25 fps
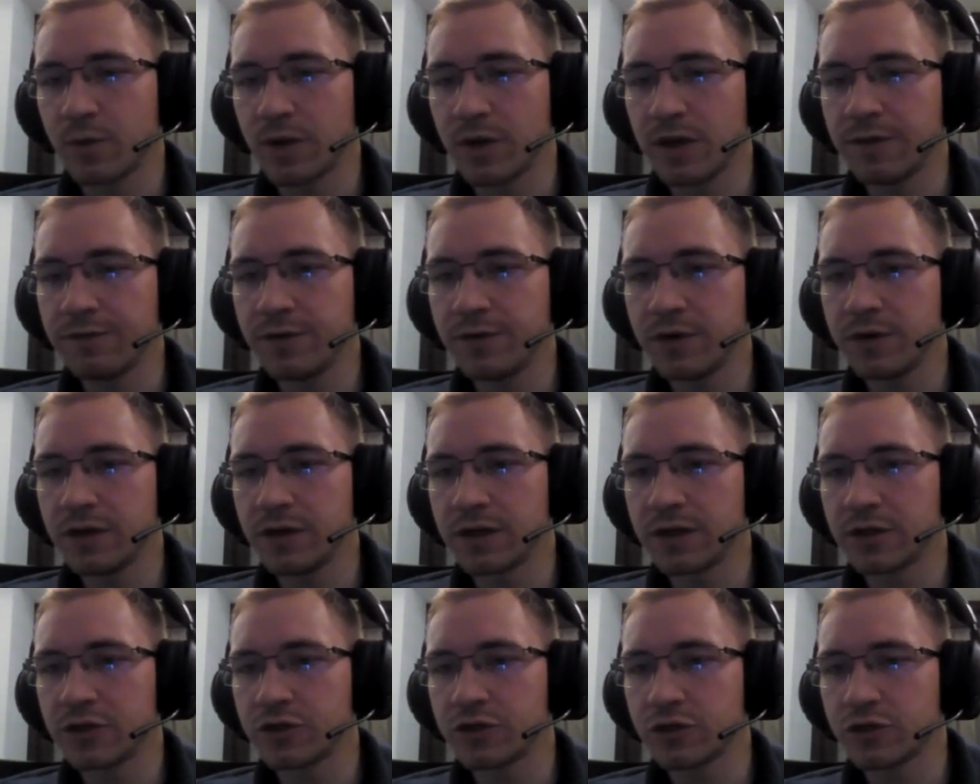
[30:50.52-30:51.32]
If you're
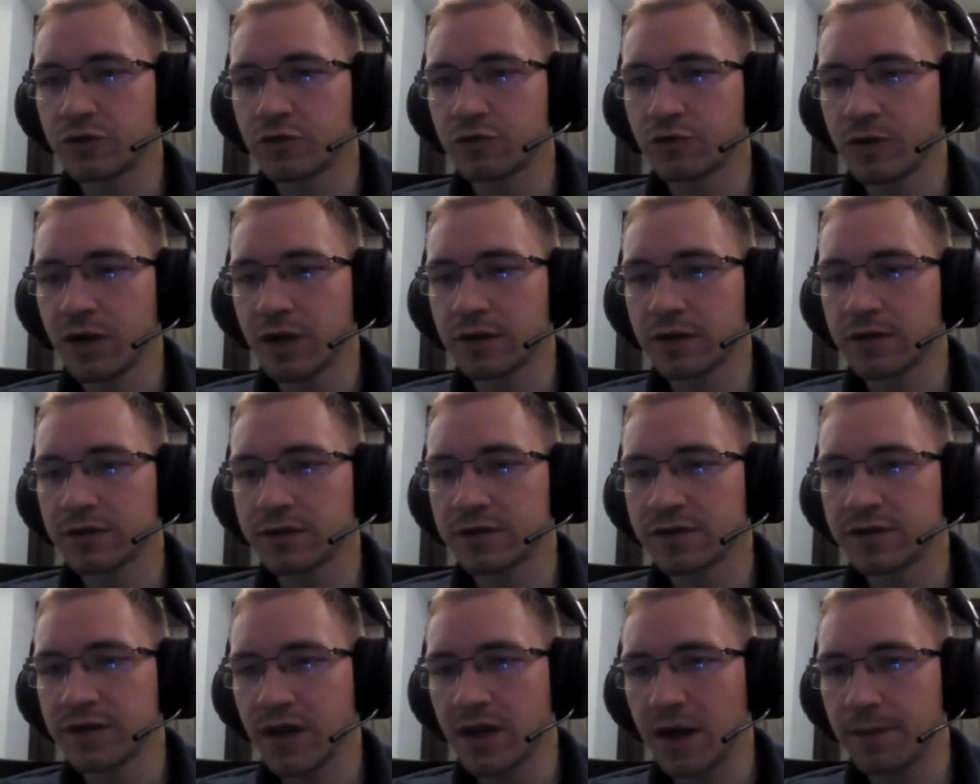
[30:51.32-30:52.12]
gonna just run the
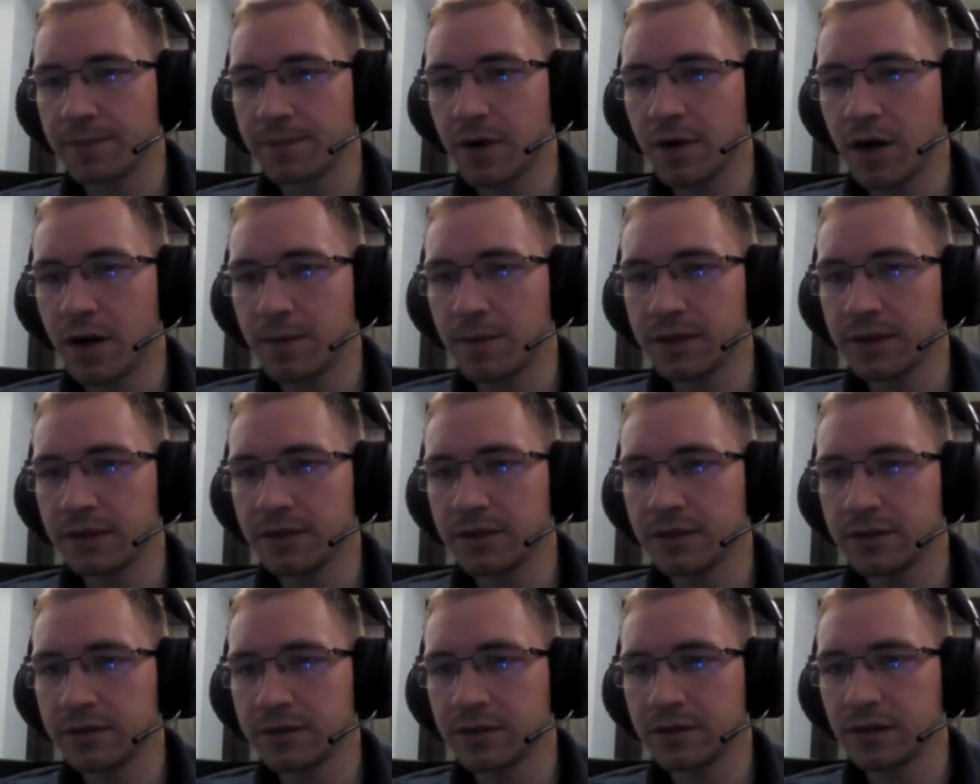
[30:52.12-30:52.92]
stop
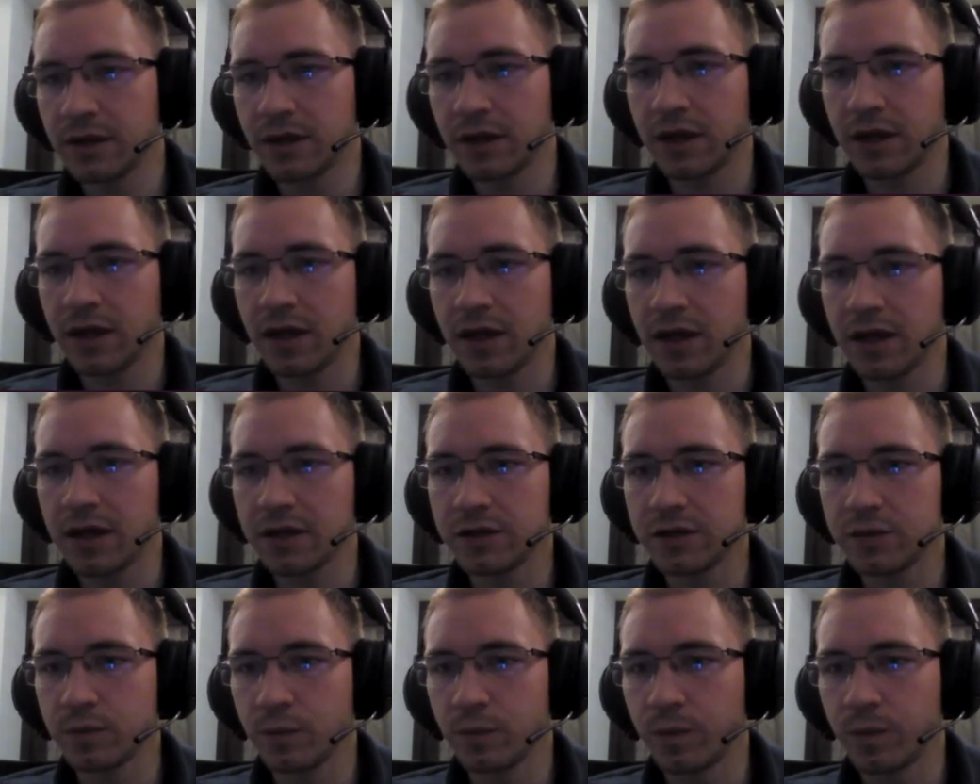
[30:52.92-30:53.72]
command,
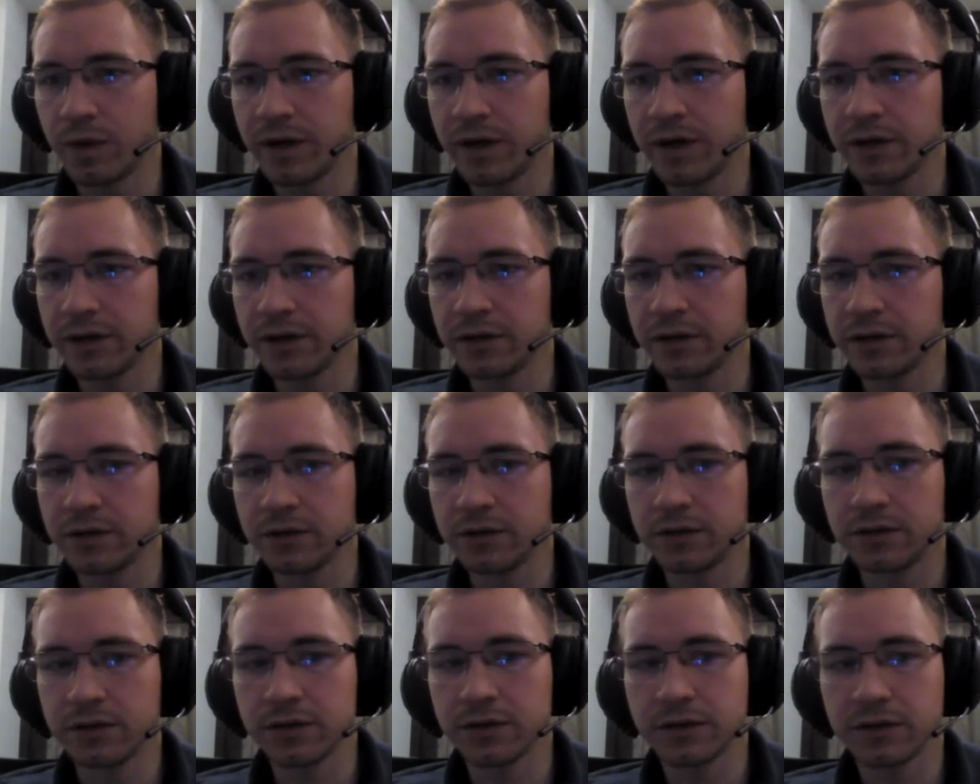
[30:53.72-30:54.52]
it
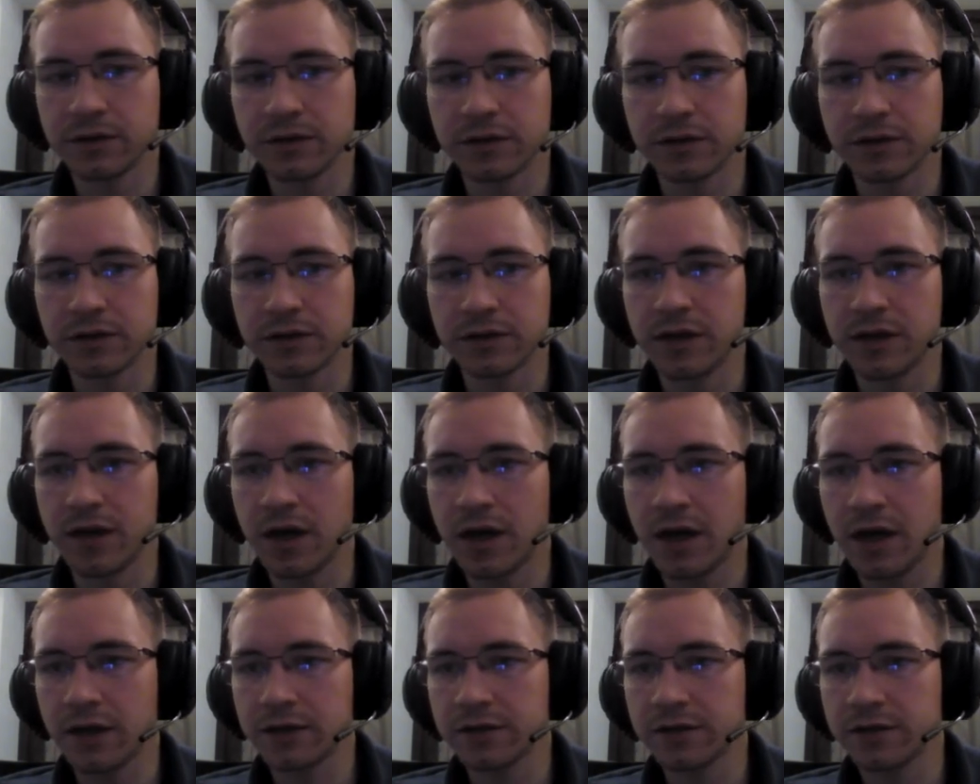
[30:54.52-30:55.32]
will
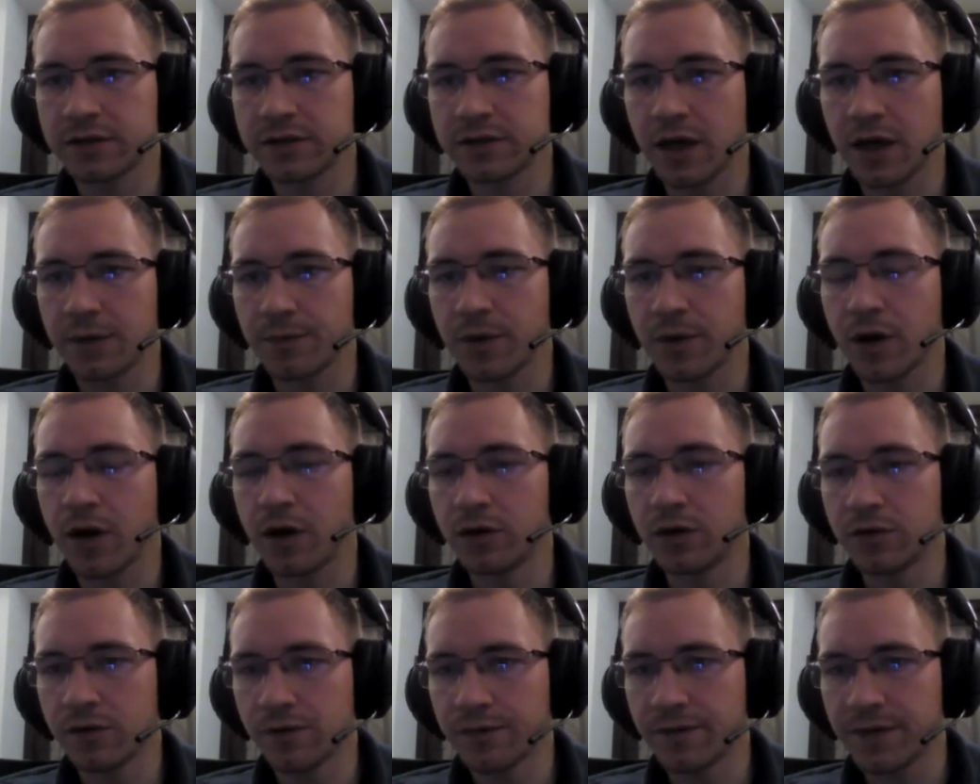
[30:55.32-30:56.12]
not stop
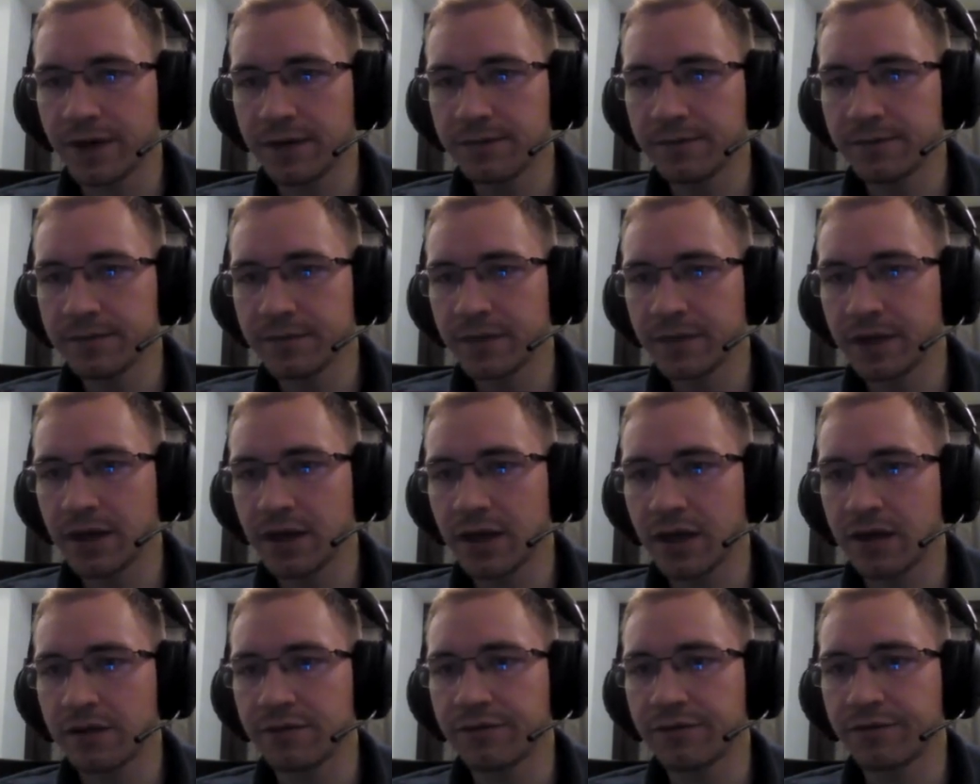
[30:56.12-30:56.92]
all of them
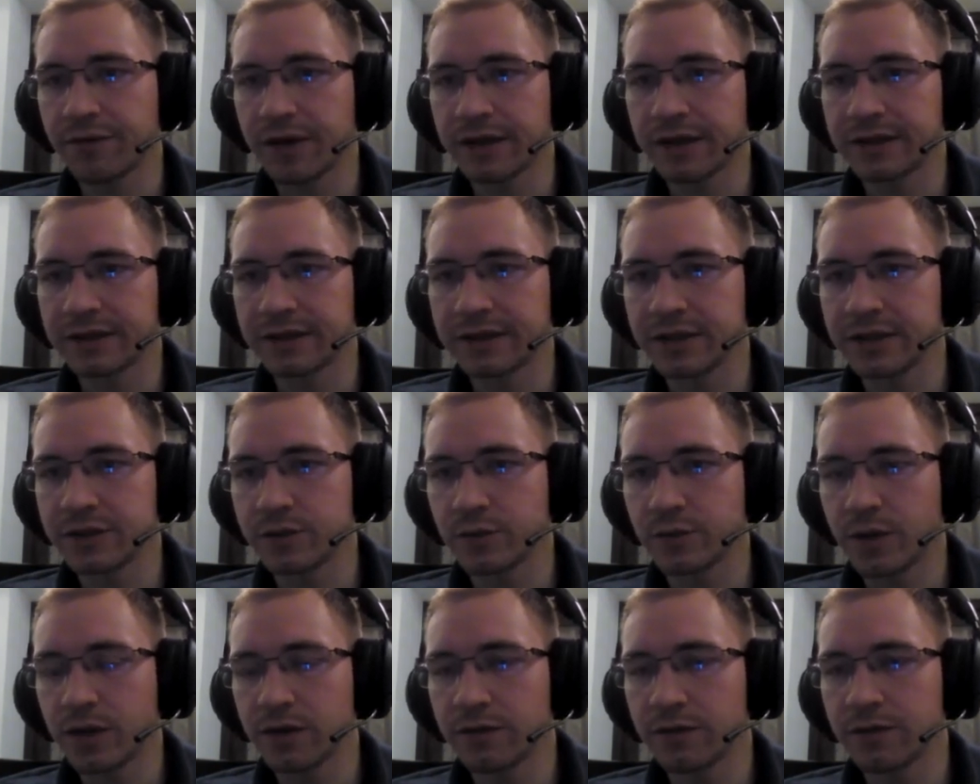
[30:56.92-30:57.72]
if at
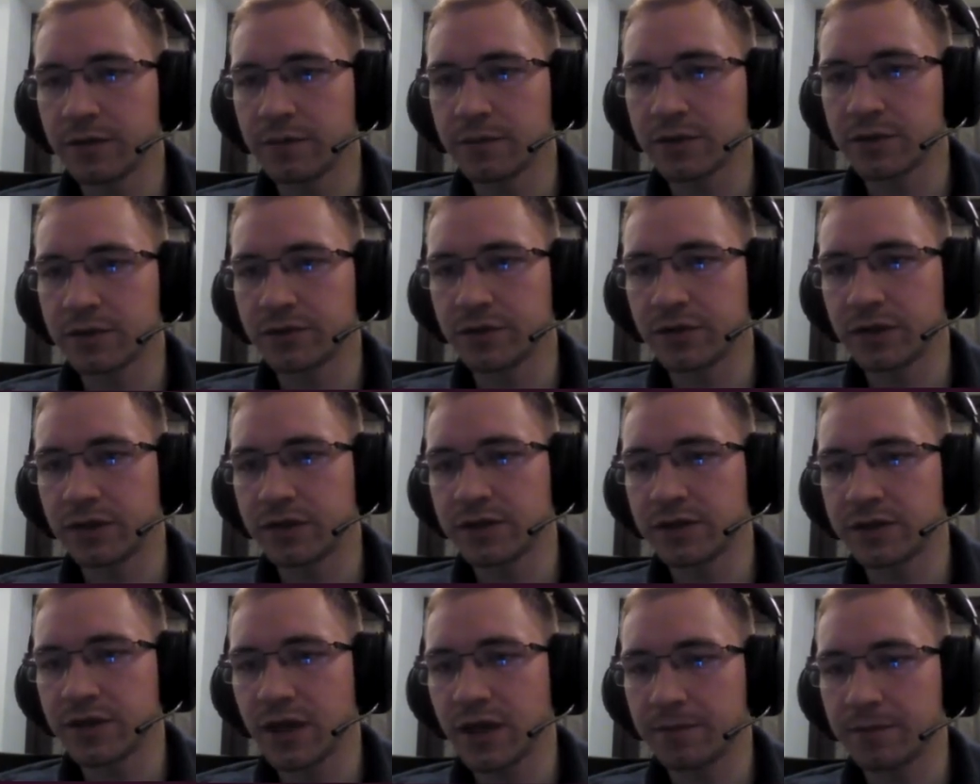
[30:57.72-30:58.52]
least one of them is already
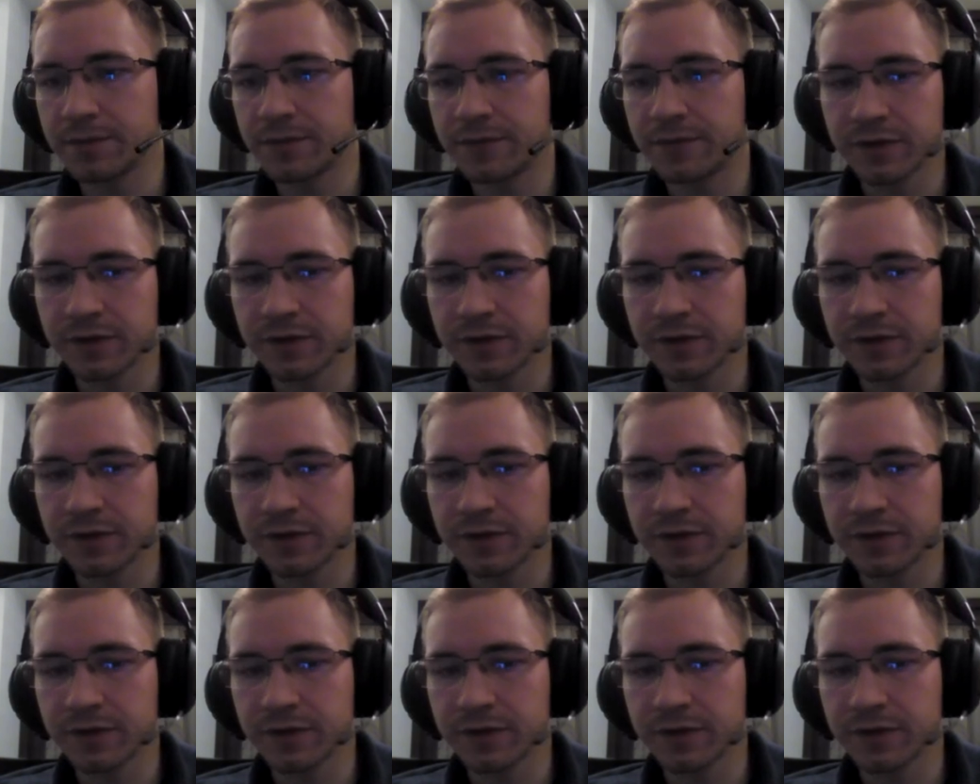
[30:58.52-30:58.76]
stopped.